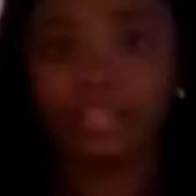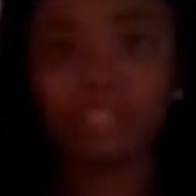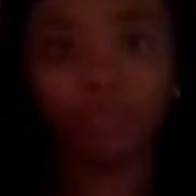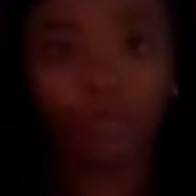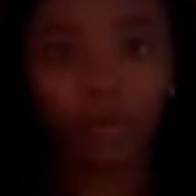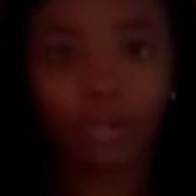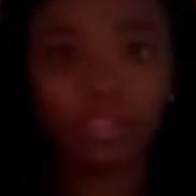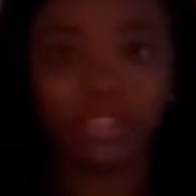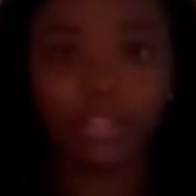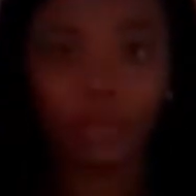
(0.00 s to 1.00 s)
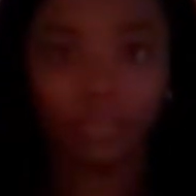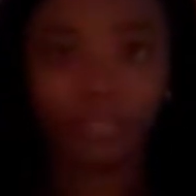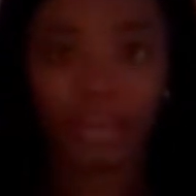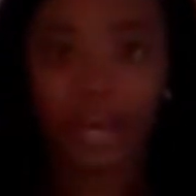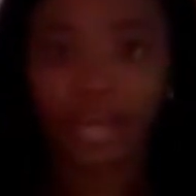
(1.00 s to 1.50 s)
is important to note
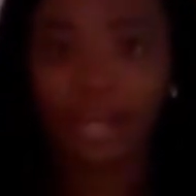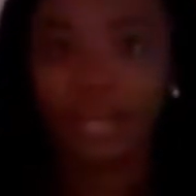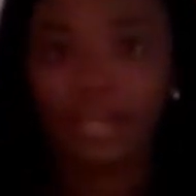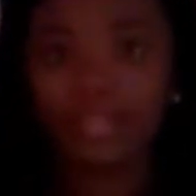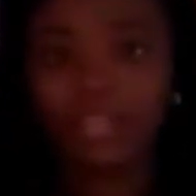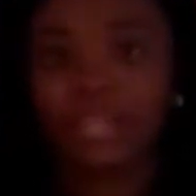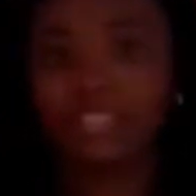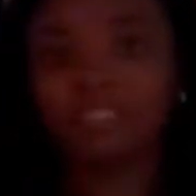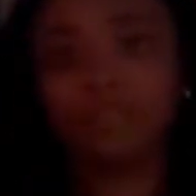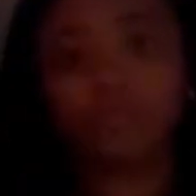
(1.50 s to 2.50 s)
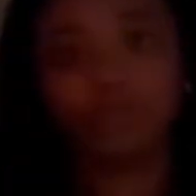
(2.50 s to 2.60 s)
that these